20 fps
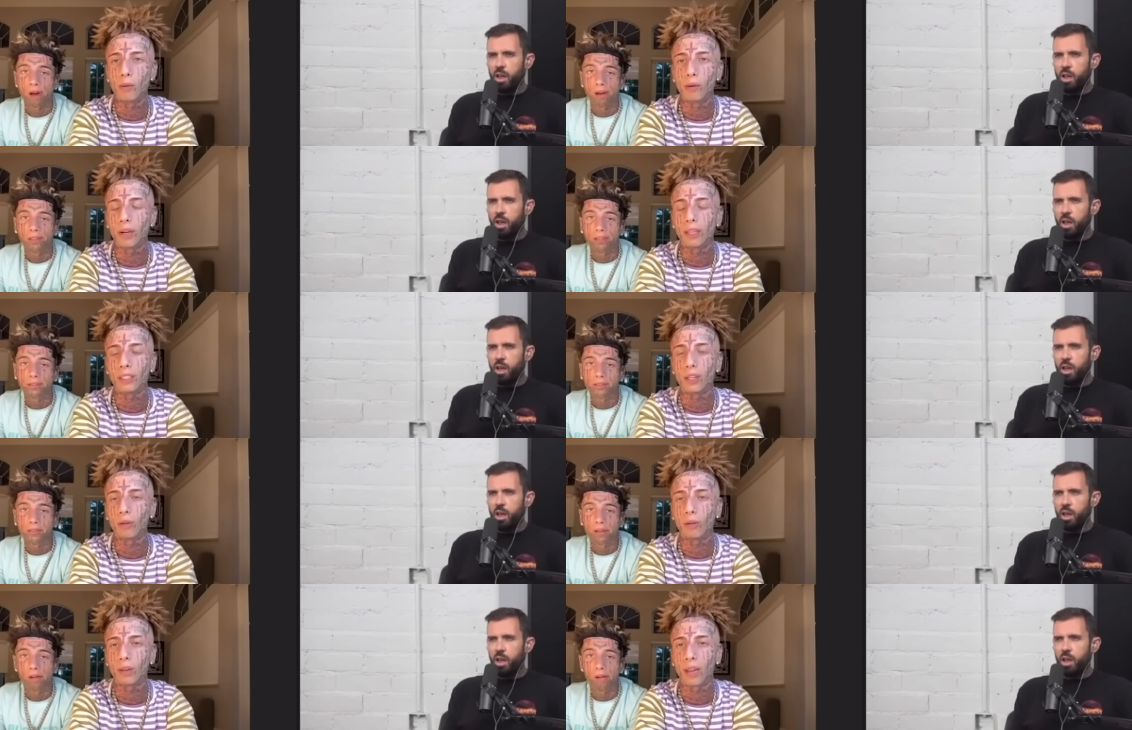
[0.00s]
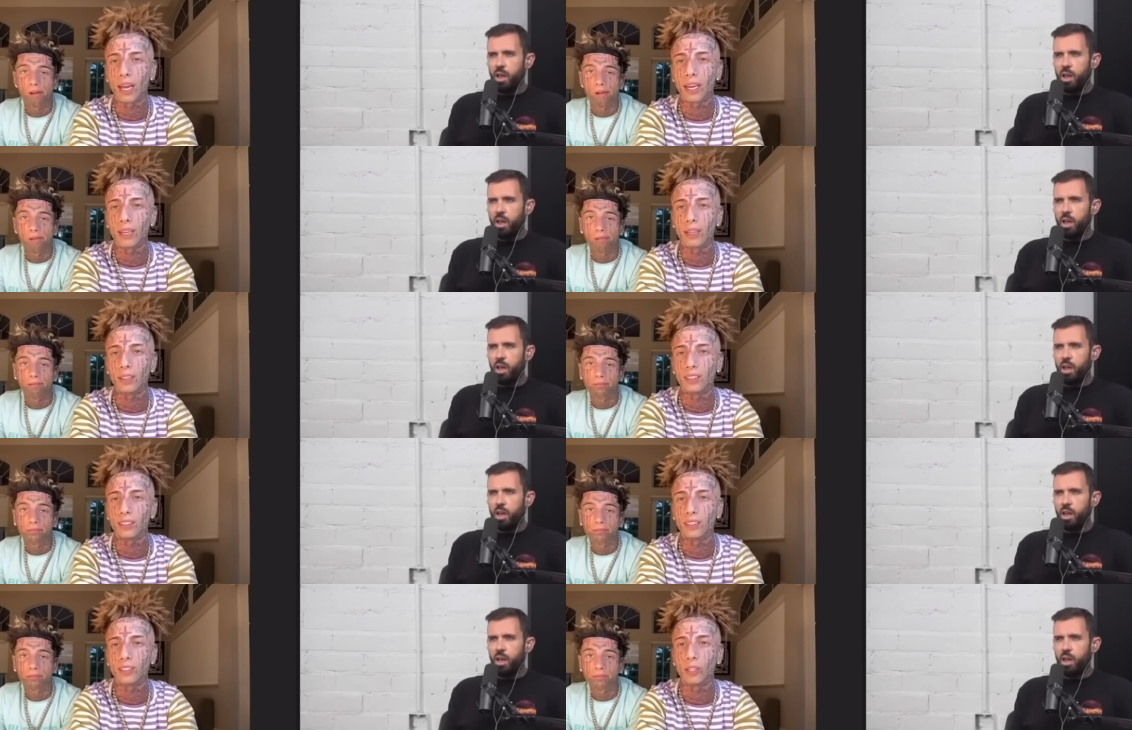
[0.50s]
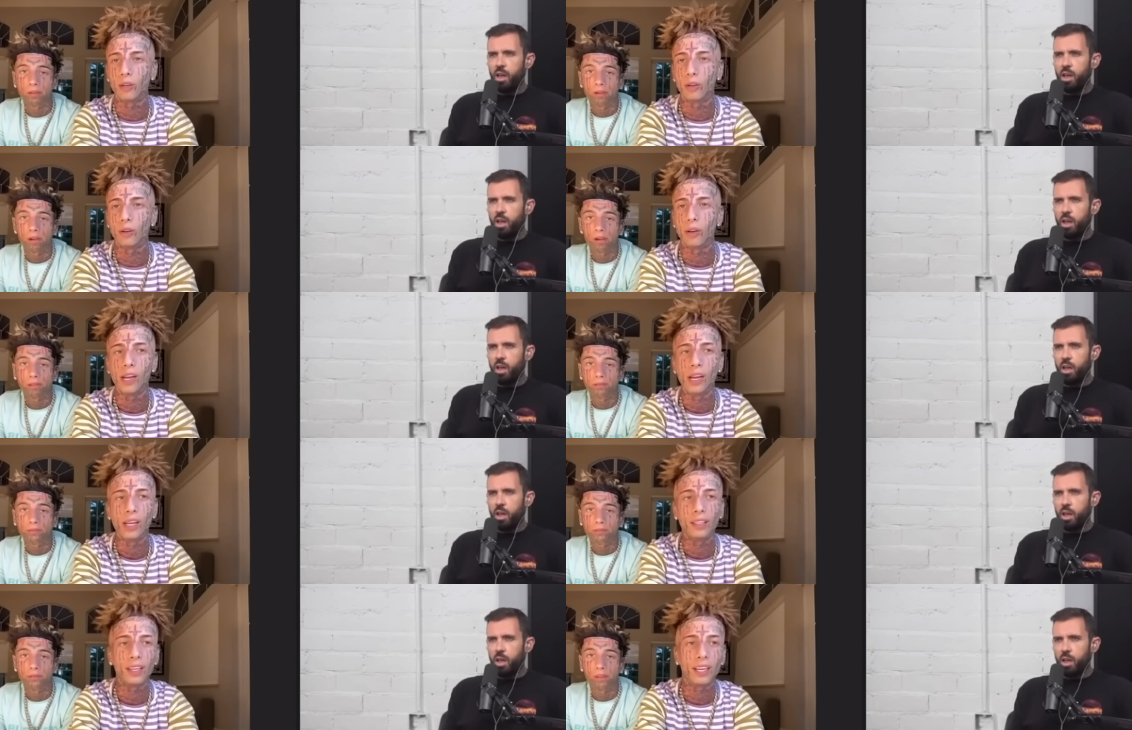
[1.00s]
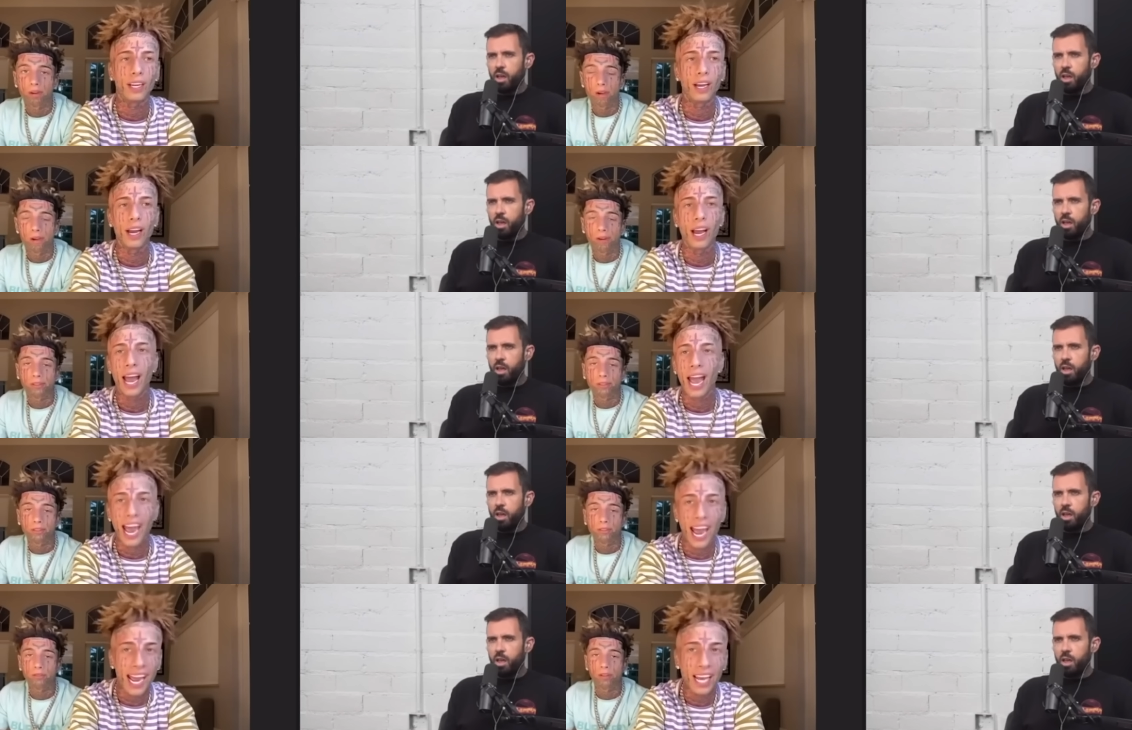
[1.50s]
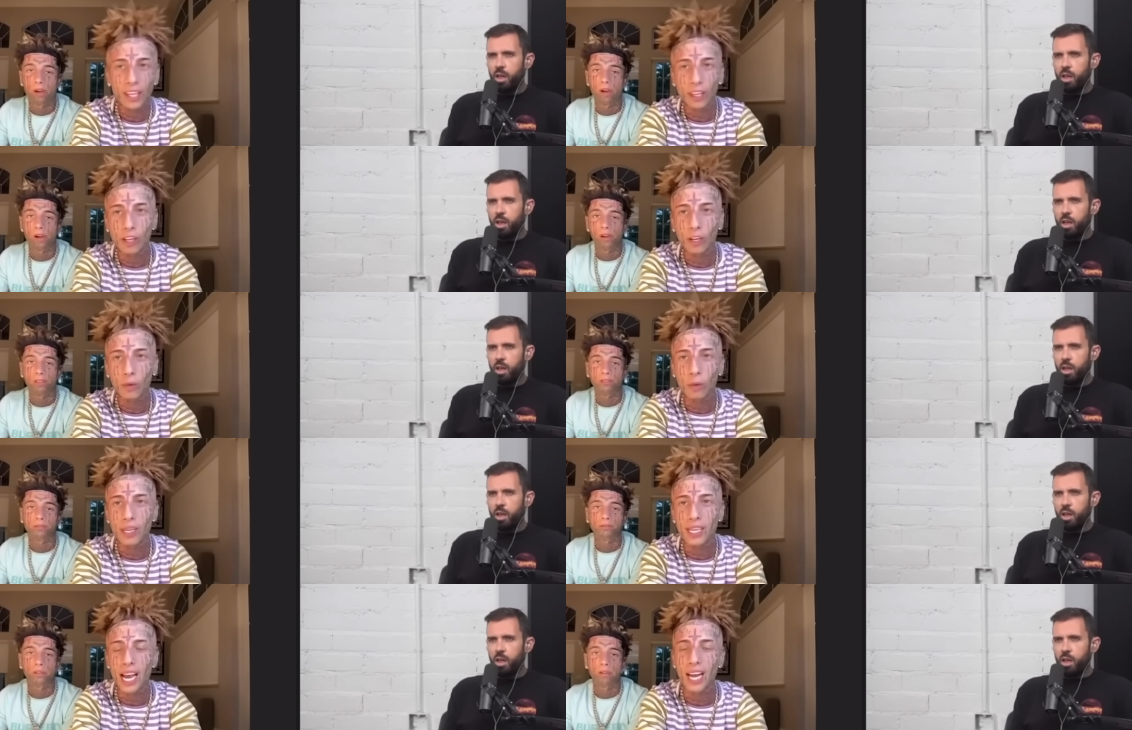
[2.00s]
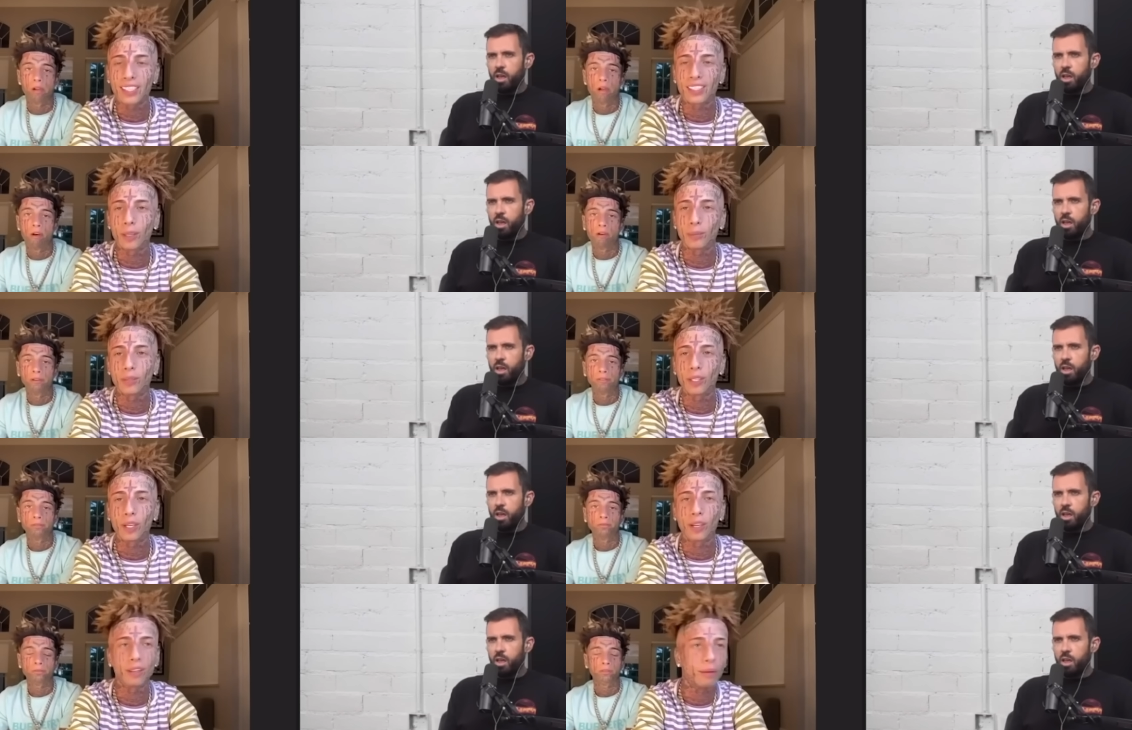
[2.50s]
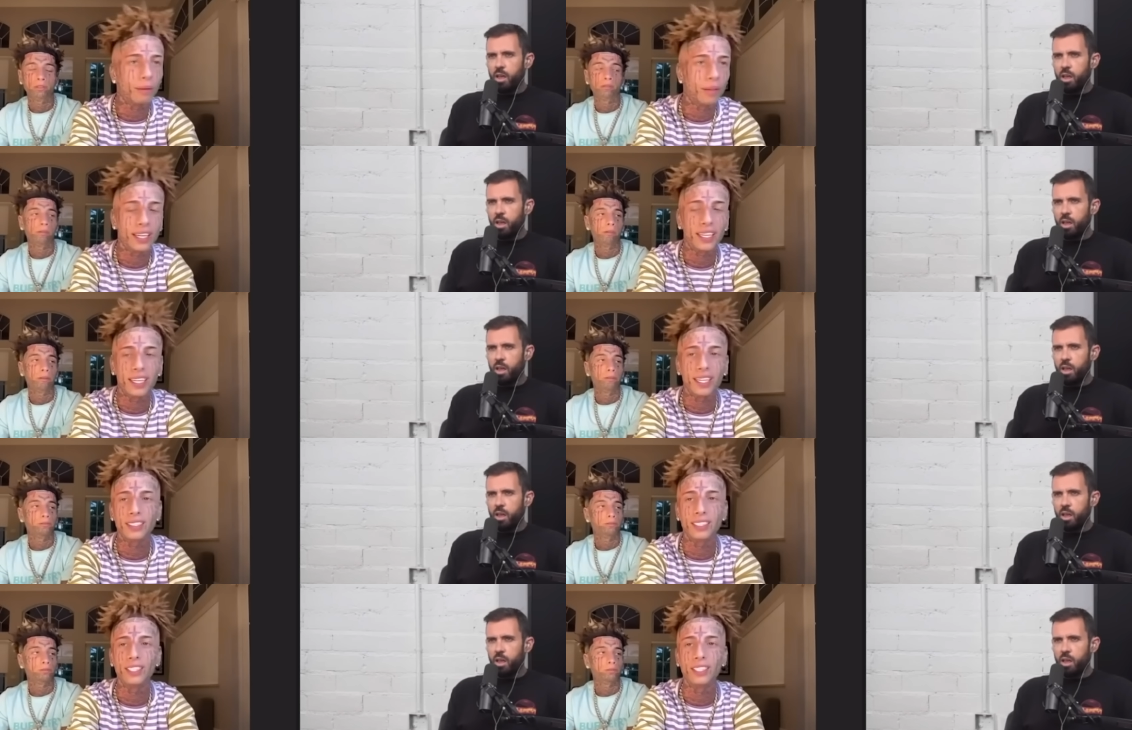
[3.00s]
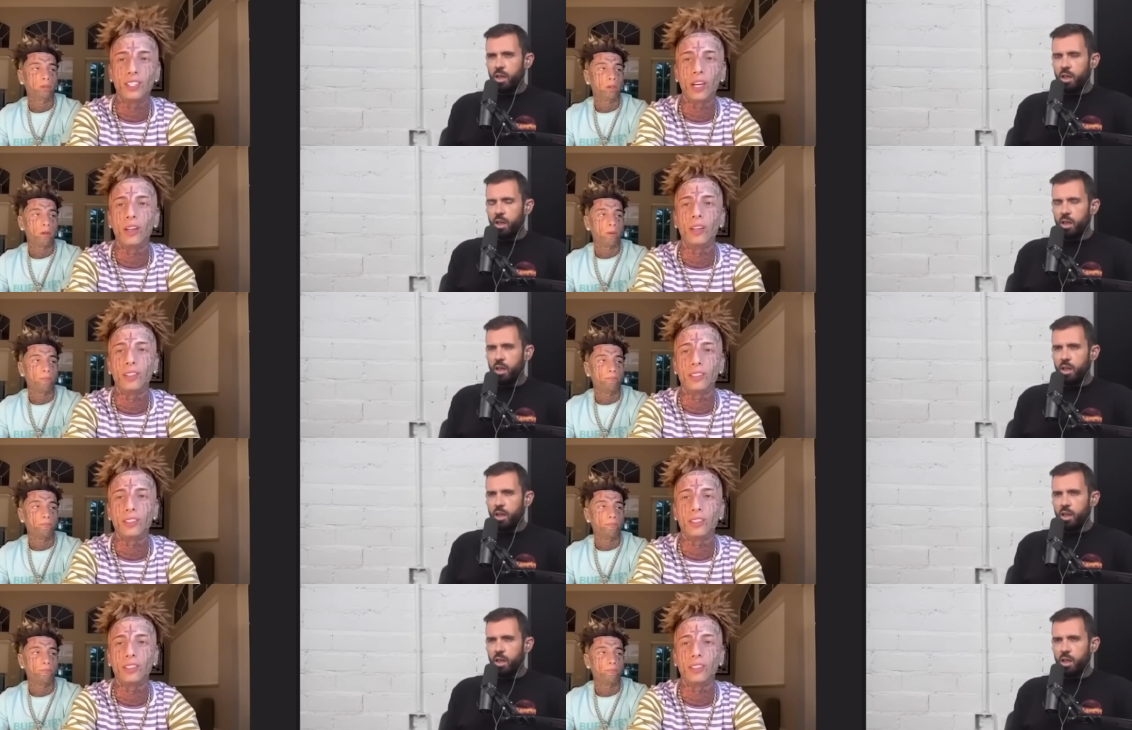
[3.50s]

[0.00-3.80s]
Speaker 1: really don't like us. So like, hey, look, we got something on, and they kissed each other.